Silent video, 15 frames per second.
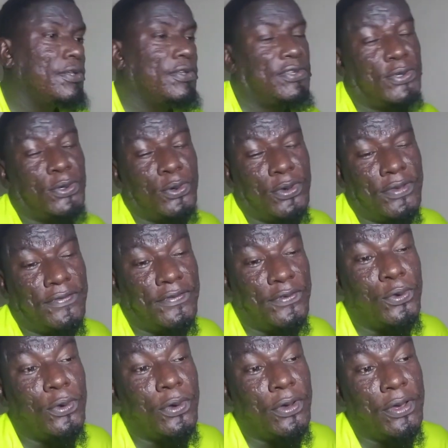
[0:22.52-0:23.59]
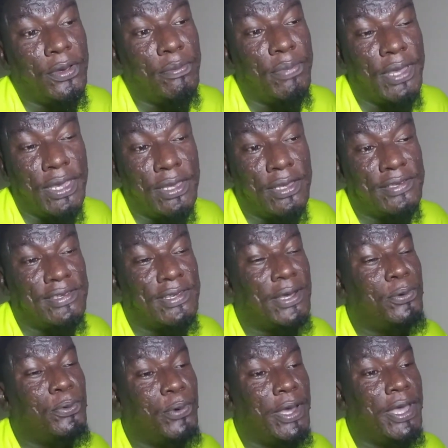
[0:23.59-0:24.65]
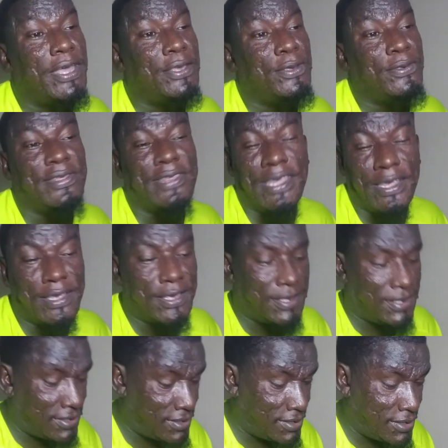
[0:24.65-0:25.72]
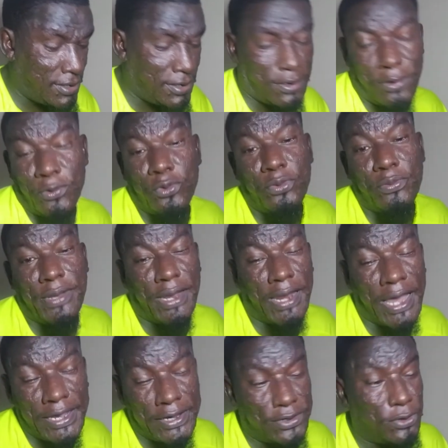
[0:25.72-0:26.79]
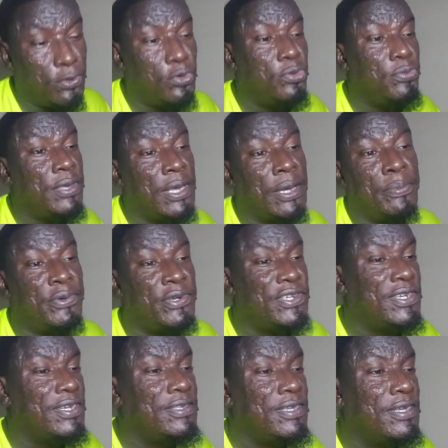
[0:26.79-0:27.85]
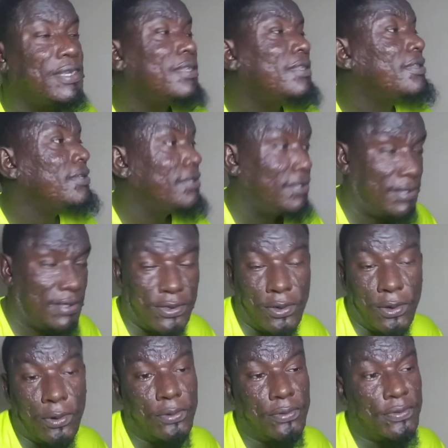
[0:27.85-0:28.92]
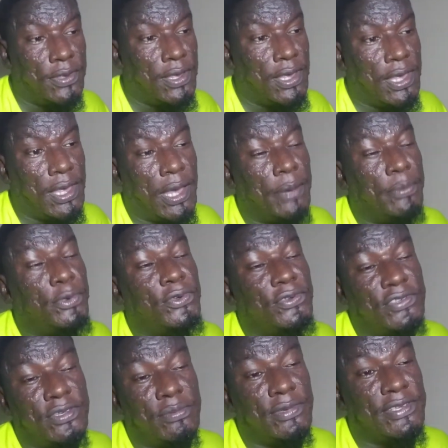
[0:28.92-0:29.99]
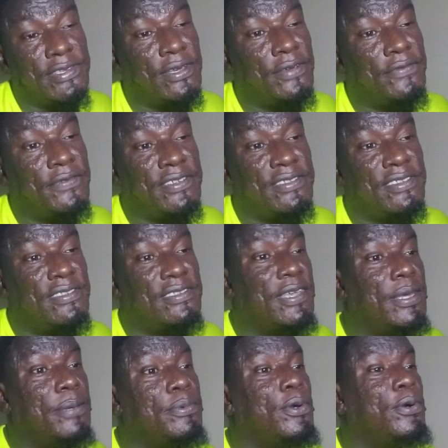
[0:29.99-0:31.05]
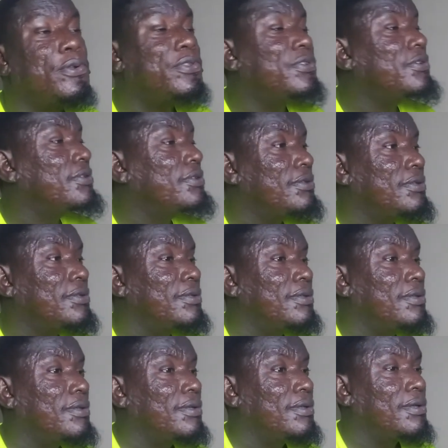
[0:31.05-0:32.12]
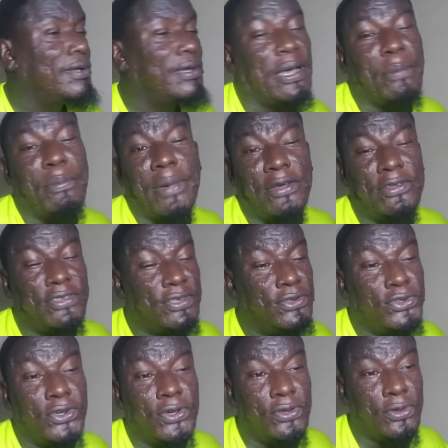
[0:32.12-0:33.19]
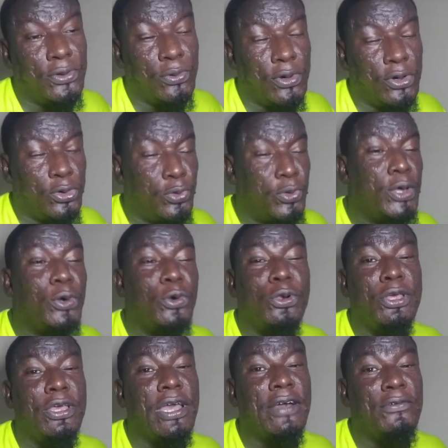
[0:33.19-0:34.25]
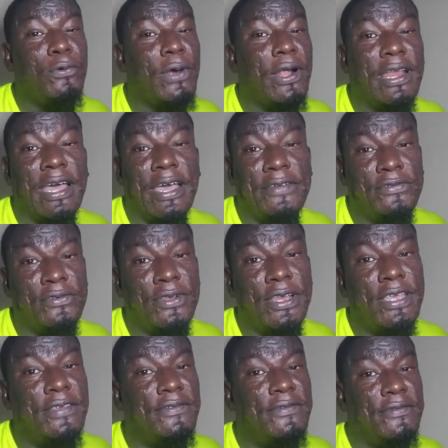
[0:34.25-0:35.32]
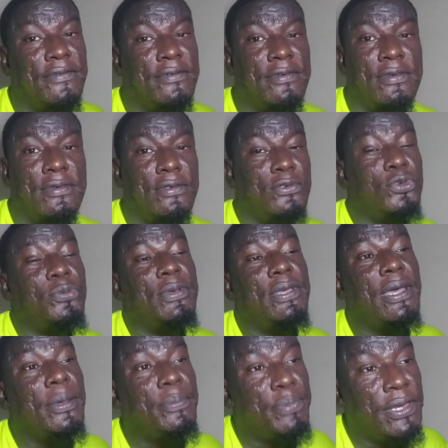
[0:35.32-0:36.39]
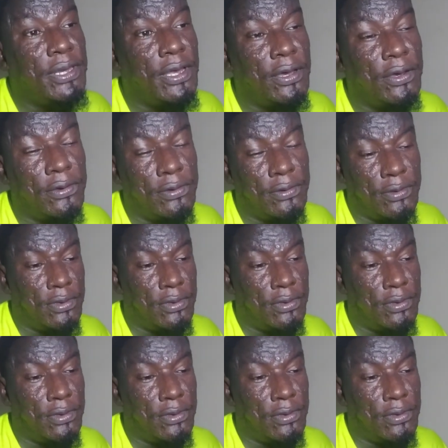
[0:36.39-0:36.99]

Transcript: So if you are being somewhere and you think you won't be liked, you won't be appreciated, yo, I'm using myself as a scapegoat. Come out, enjoy the world. We only have one life to live, to be happy now.